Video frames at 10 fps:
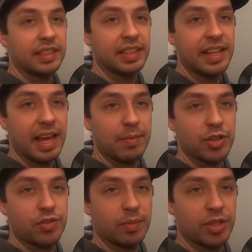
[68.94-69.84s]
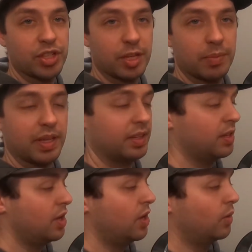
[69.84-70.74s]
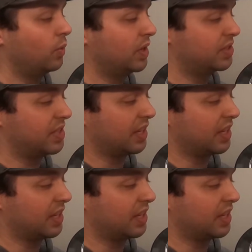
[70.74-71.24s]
The damage from the shipping was